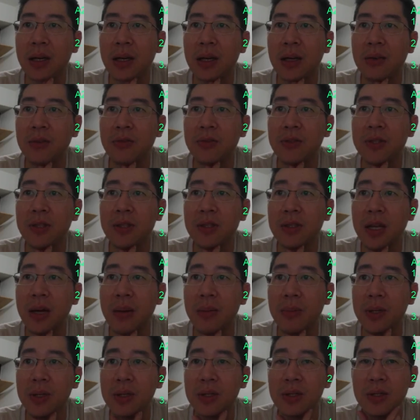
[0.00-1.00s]
physical
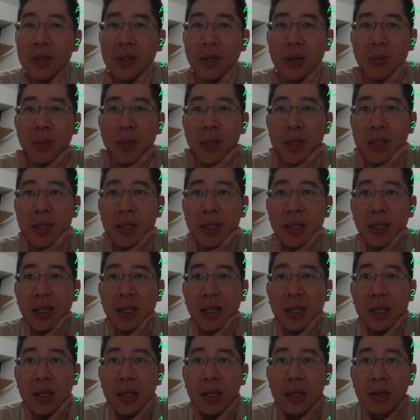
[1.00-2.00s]
damage ability
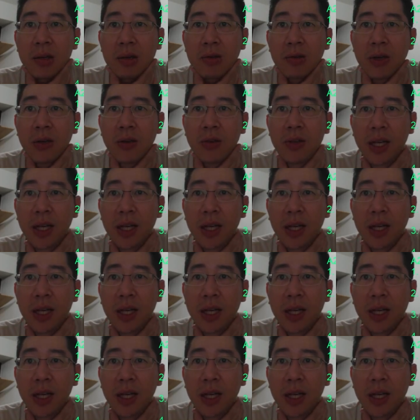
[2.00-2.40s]
with